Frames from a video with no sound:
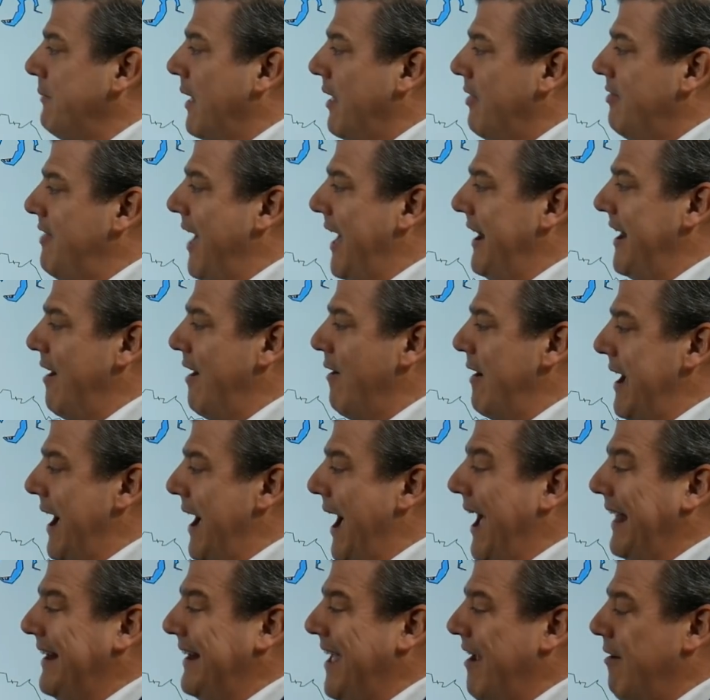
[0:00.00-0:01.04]
that area.
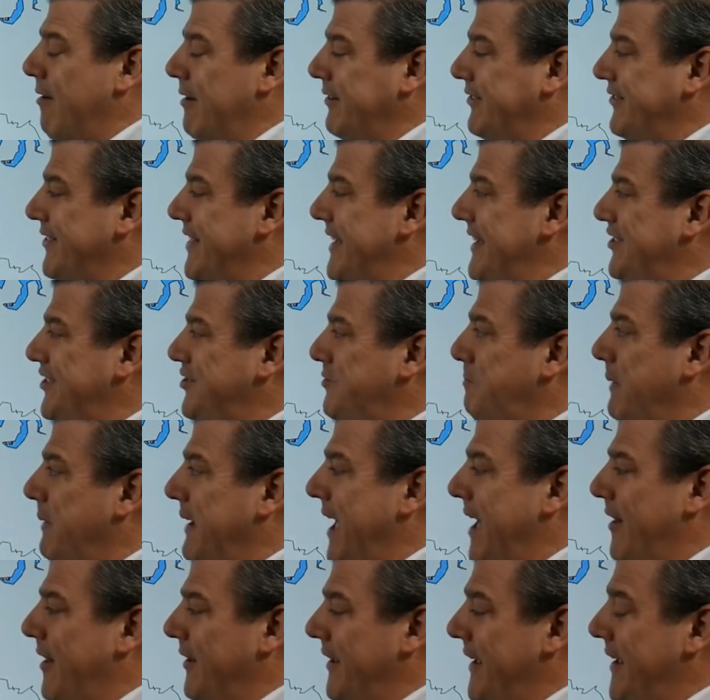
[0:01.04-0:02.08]
And here is the
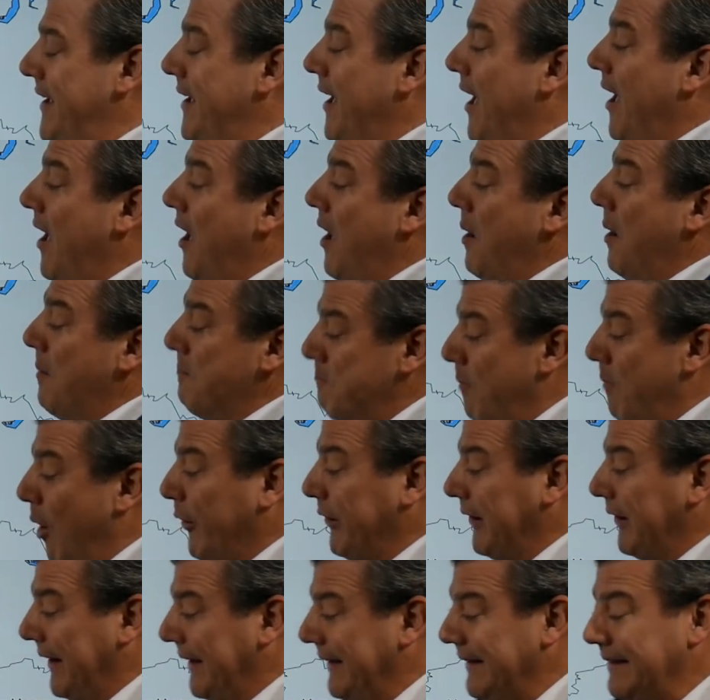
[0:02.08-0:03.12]
spaghetti
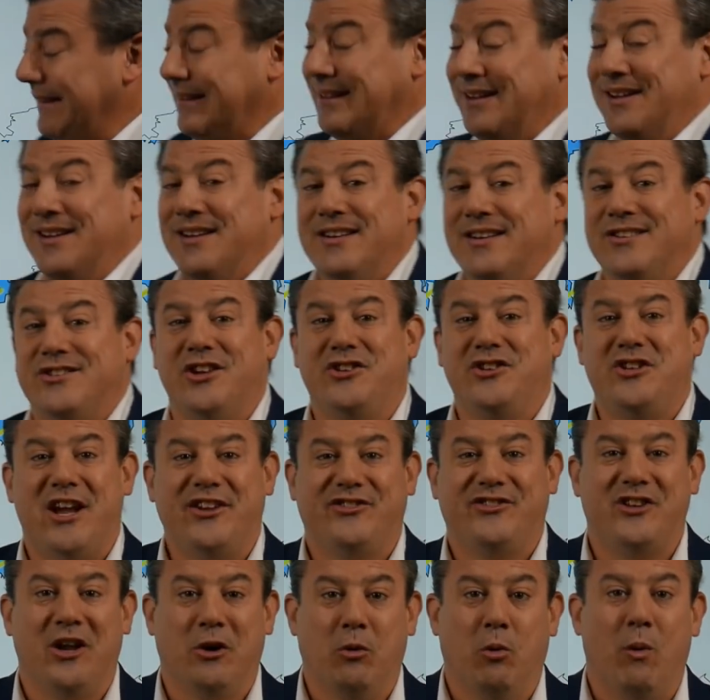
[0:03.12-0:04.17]
modeling
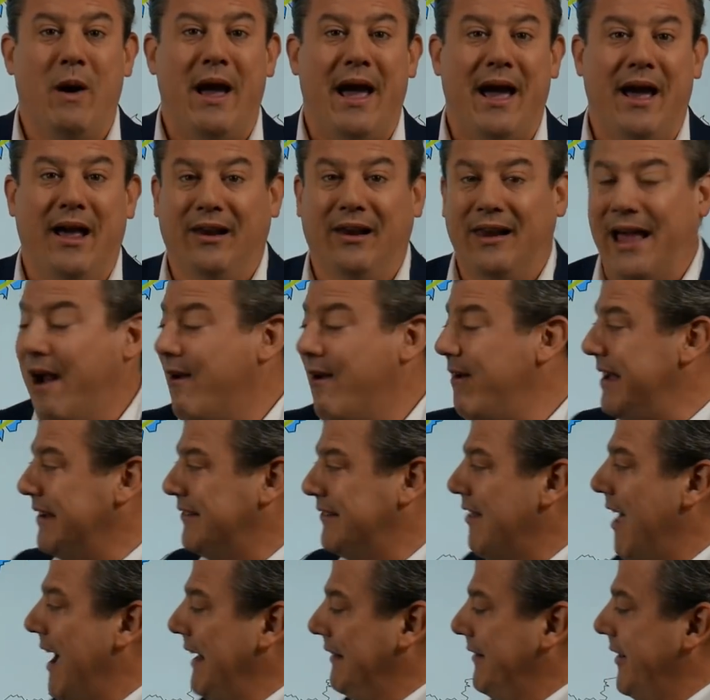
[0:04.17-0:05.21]
suggesting where Larry is
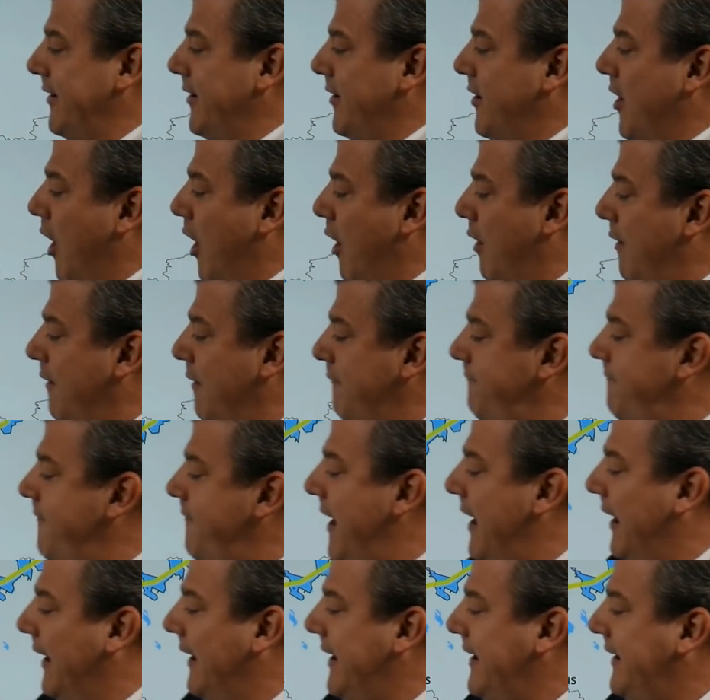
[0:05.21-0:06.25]
likely to go.
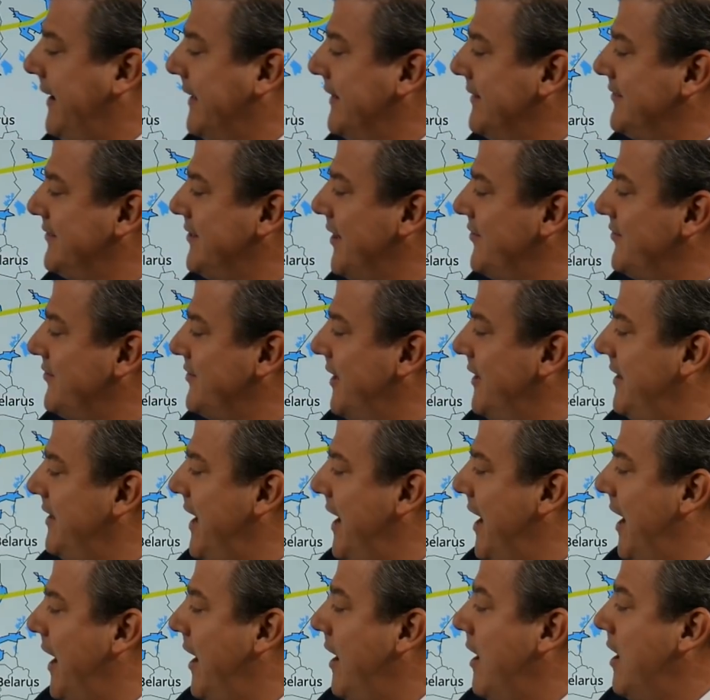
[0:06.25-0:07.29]
Fairly consistent
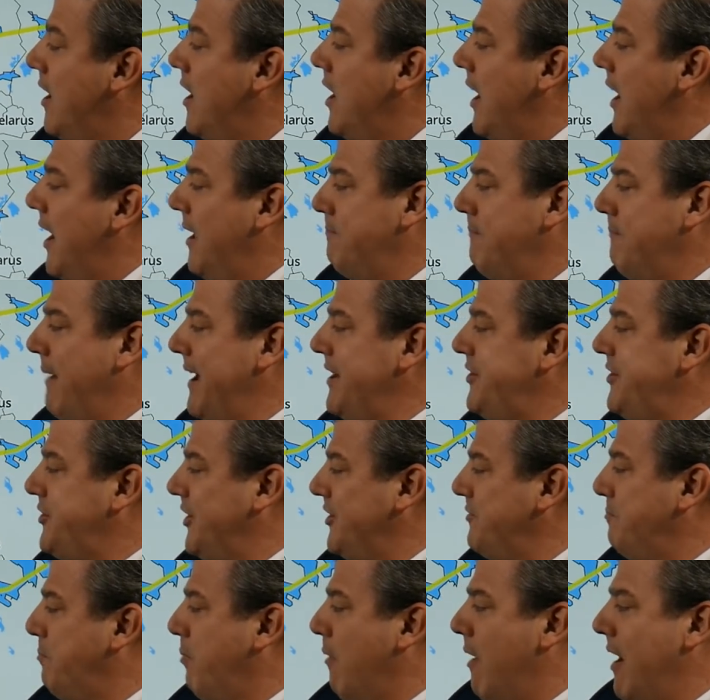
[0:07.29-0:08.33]
here. It may
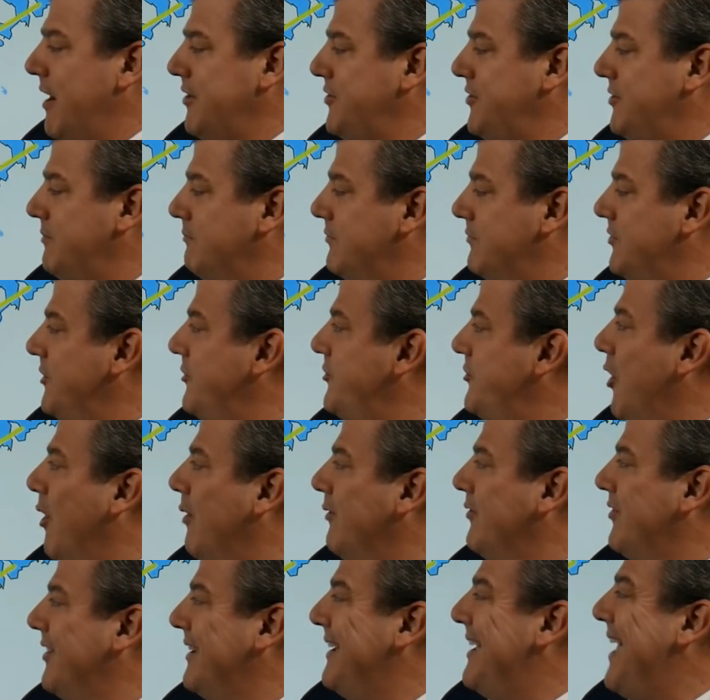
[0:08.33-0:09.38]
just brush St.
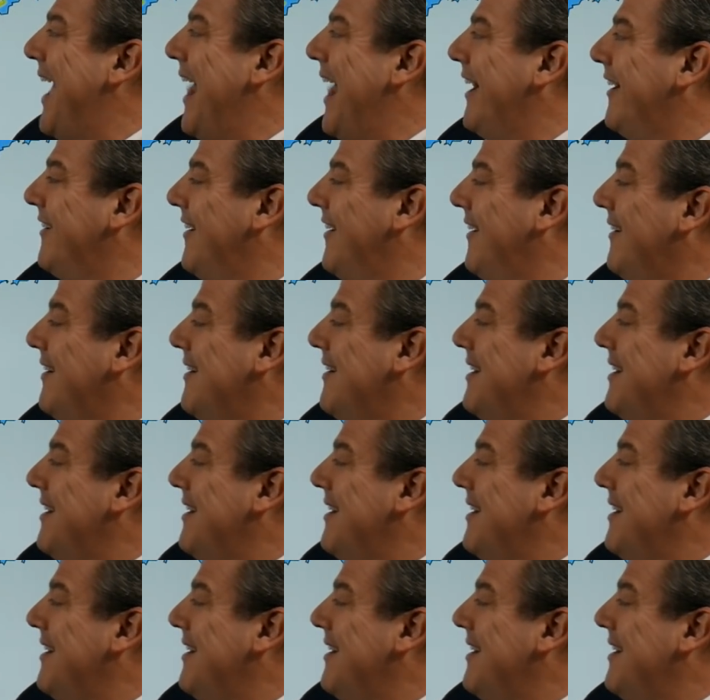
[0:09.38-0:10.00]
John's in Canada,